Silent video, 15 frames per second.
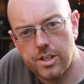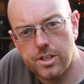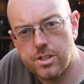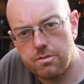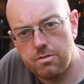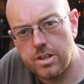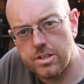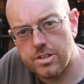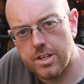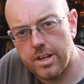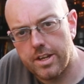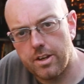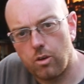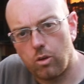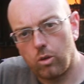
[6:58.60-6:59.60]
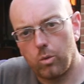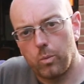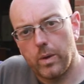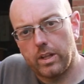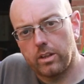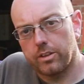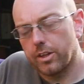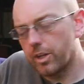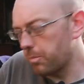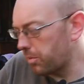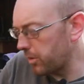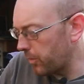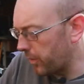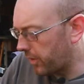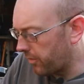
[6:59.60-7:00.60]
here's the rear stay all welded up
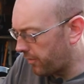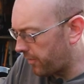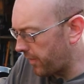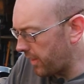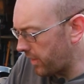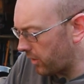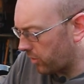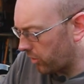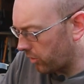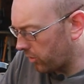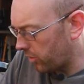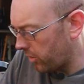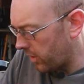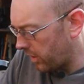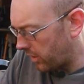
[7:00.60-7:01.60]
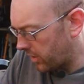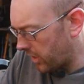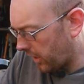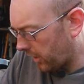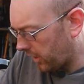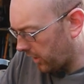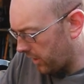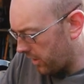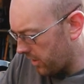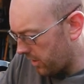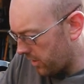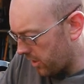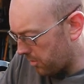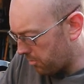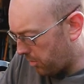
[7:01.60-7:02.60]
and we can fit this on exactly
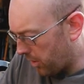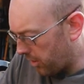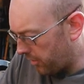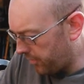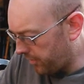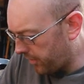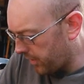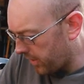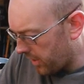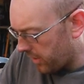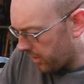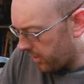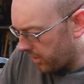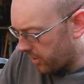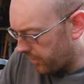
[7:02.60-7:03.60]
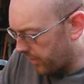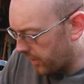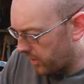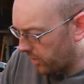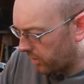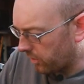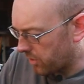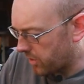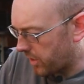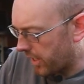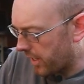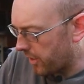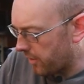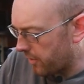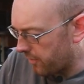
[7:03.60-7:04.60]
above this vertical
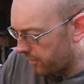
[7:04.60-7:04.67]
stay